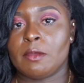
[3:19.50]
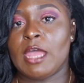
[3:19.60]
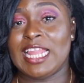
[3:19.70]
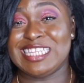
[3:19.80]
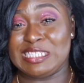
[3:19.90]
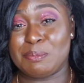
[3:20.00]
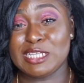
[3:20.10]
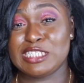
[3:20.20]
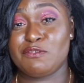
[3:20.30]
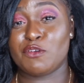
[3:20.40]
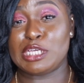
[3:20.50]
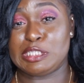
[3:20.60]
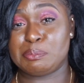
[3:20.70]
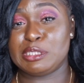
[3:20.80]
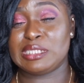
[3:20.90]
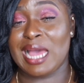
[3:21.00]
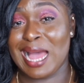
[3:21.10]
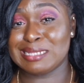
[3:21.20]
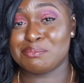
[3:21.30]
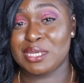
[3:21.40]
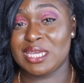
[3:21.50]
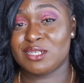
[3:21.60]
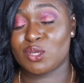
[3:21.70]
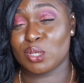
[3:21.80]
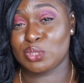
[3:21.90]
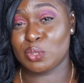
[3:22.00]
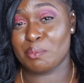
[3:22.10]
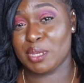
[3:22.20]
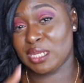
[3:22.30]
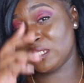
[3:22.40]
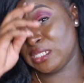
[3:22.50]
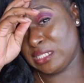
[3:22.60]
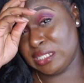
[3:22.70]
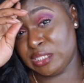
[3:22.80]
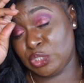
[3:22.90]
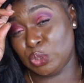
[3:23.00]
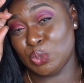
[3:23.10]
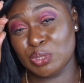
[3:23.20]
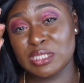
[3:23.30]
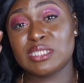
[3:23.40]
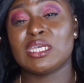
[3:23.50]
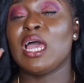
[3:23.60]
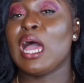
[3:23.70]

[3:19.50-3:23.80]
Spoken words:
Especially for it being handmade, custom made, each unit.